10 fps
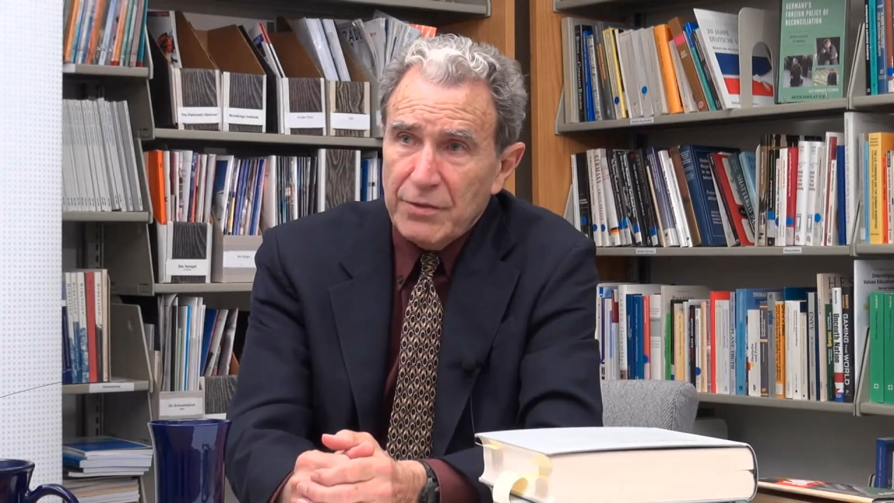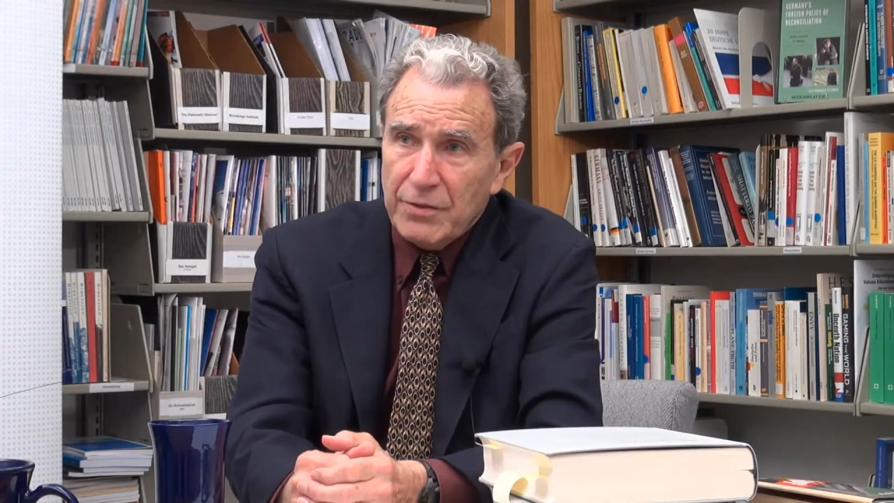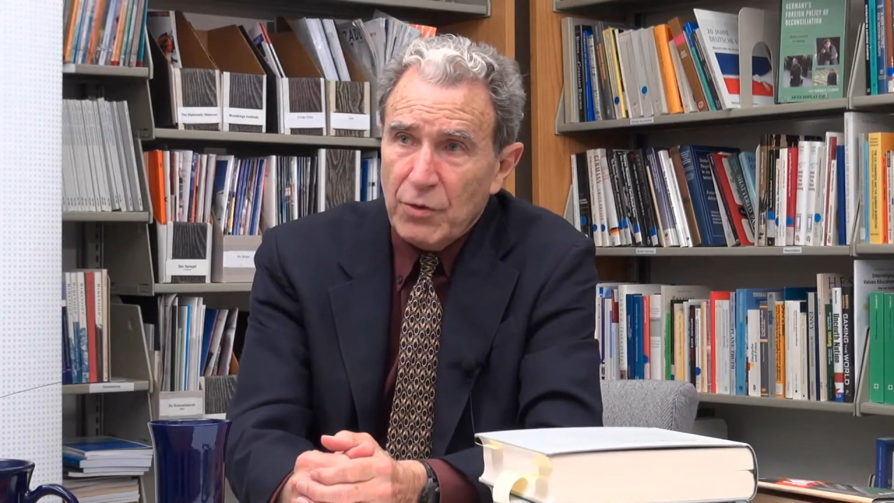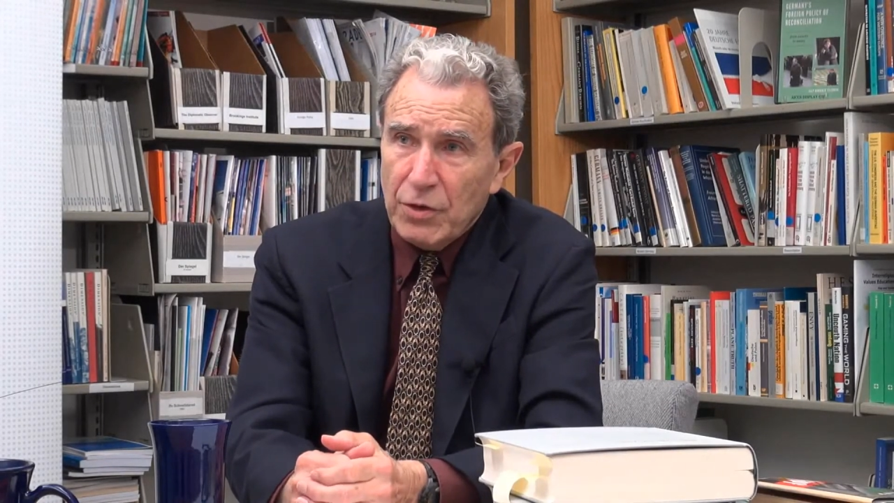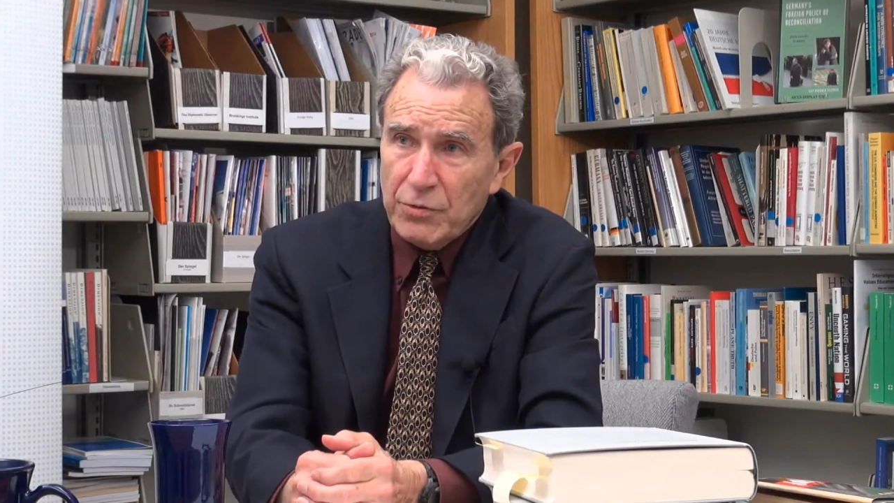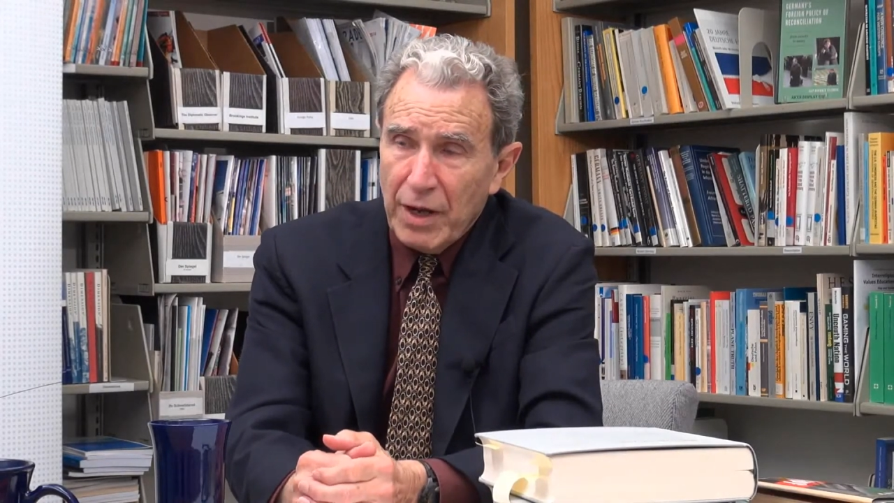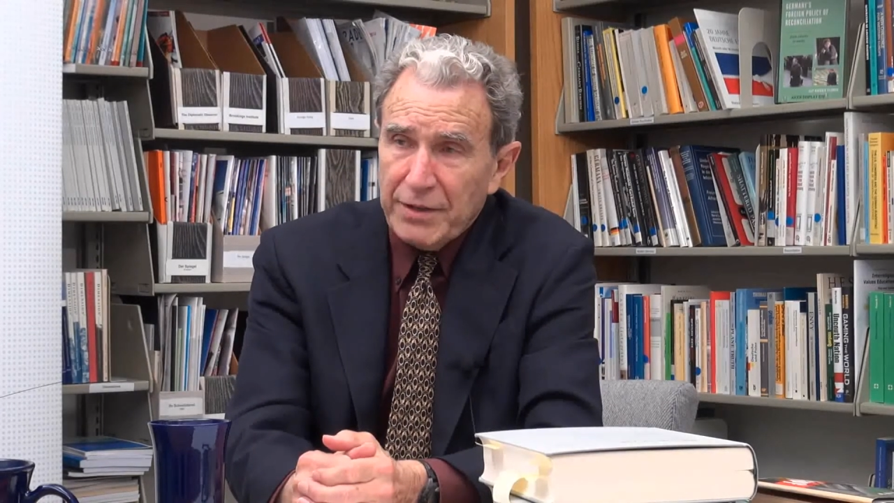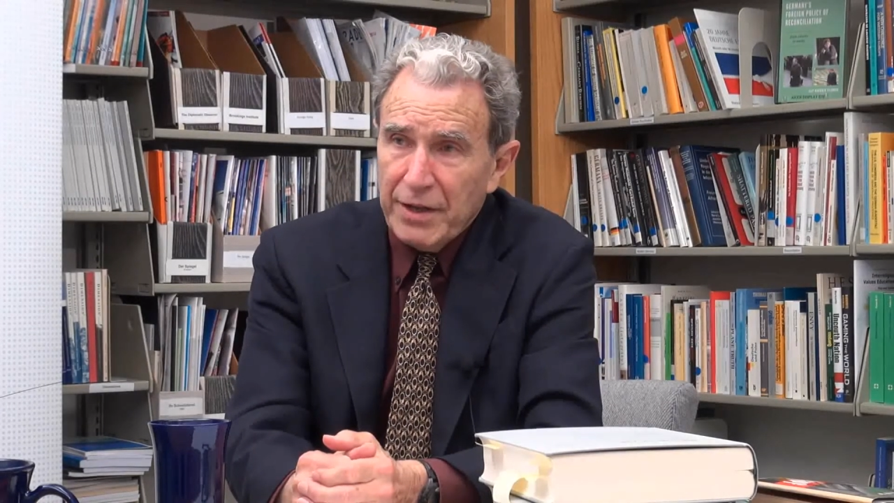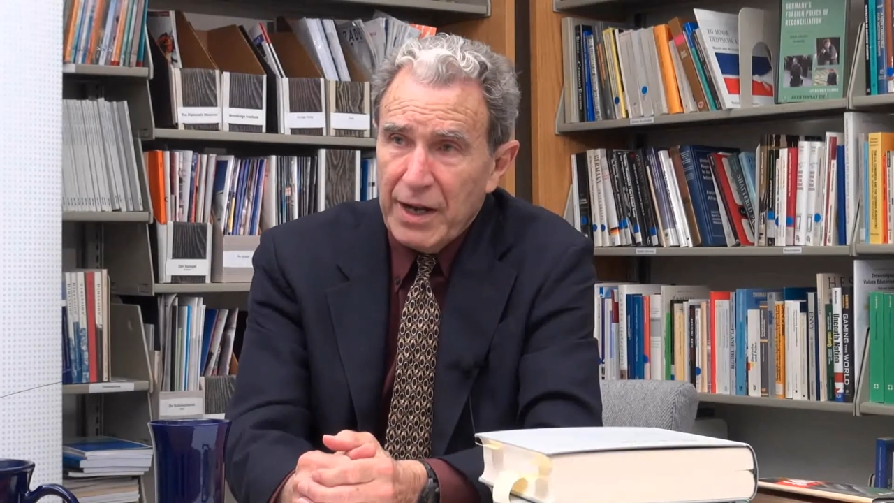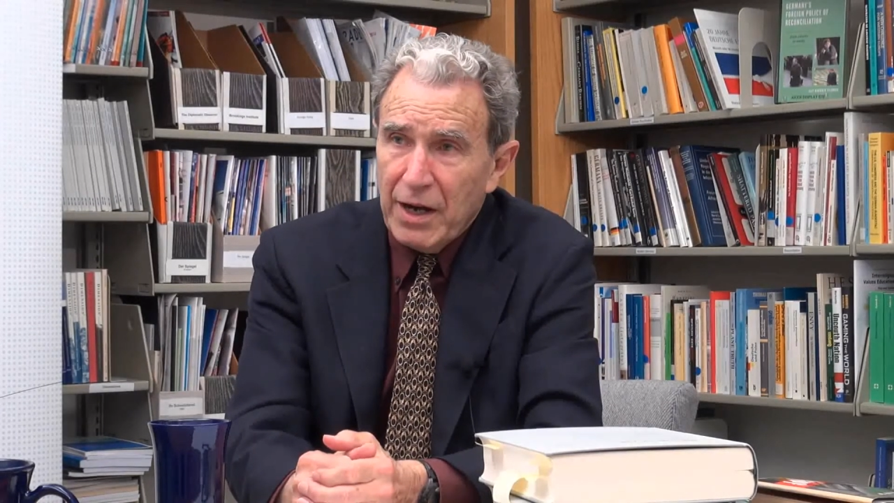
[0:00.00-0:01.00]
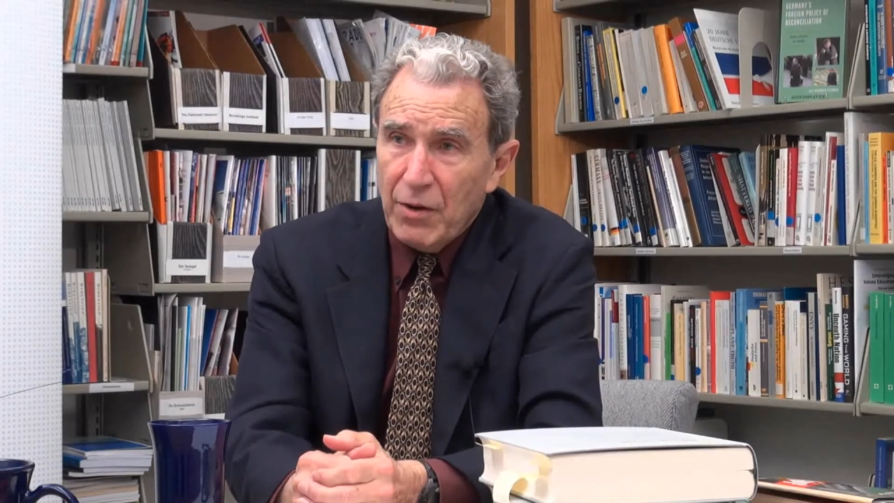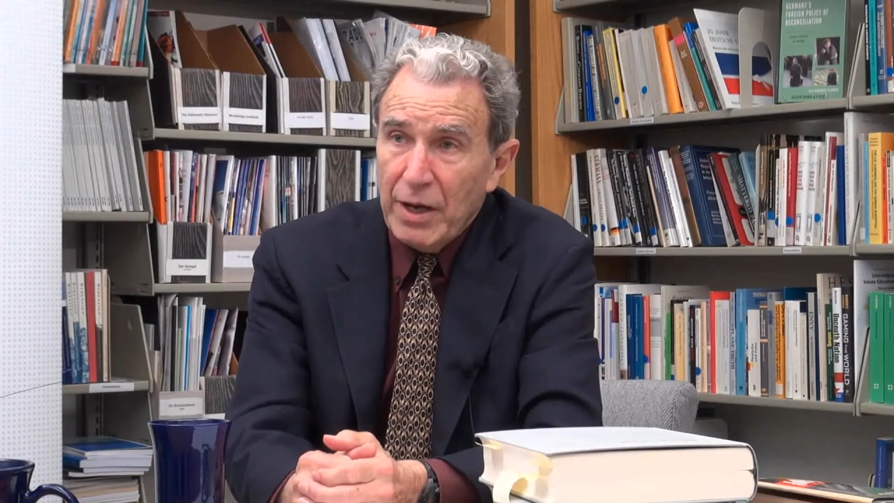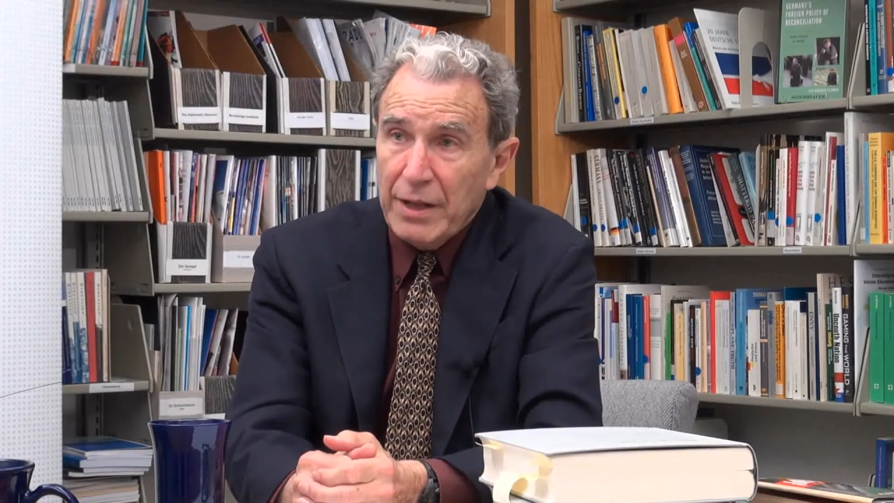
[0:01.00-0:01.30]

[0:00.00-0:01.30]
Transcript: of course, Rathenau,